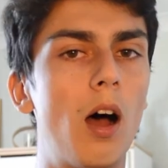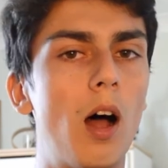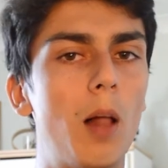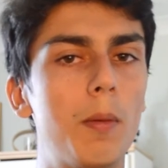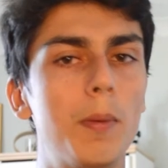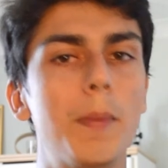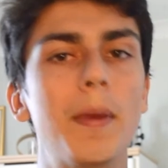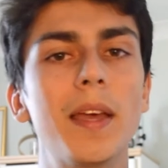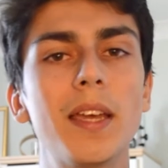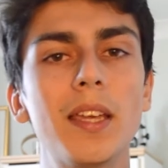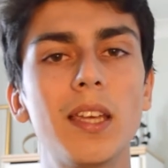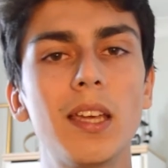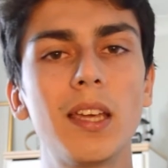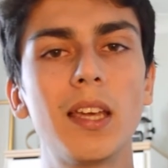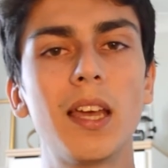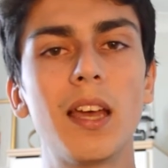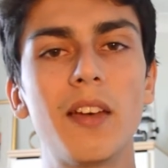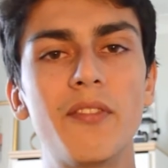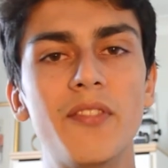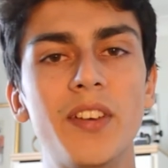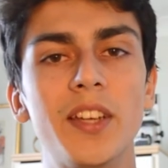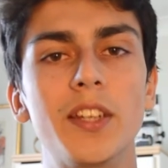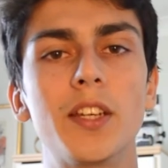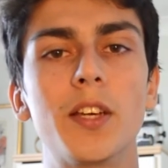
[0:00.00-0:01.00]
I'll be making a
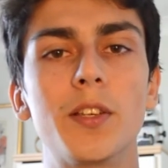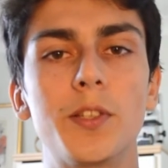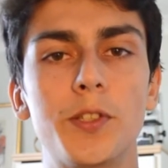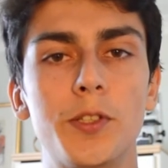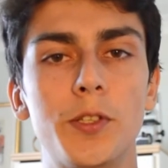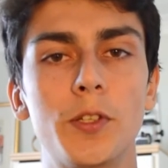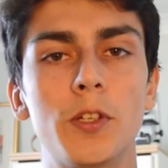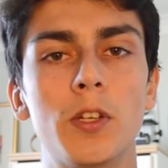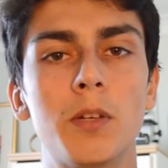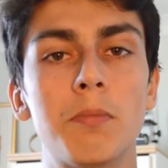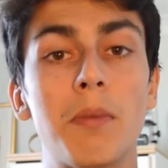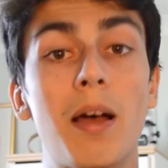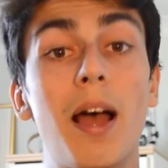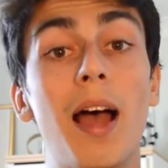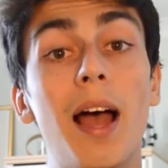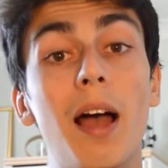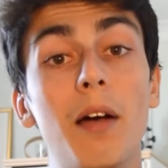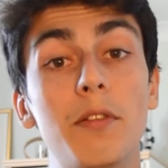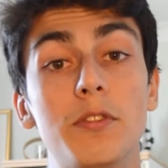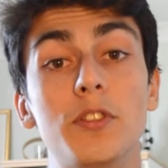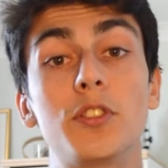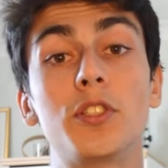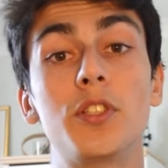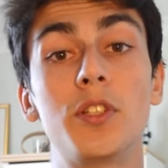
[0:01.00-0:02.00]
video soon about how
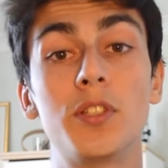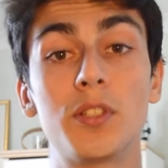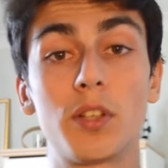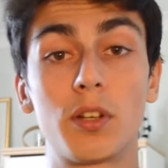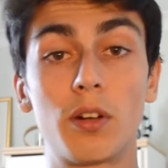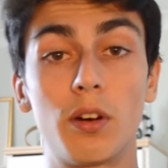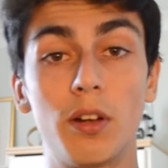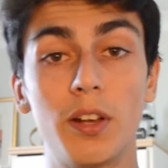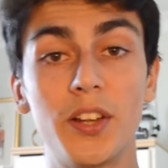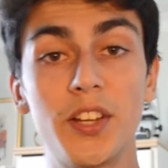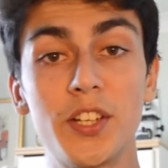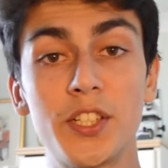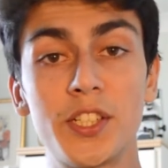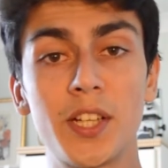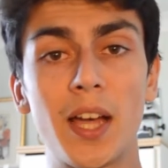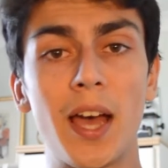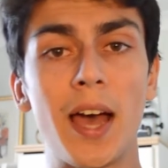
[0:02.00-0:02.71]
to choose a college,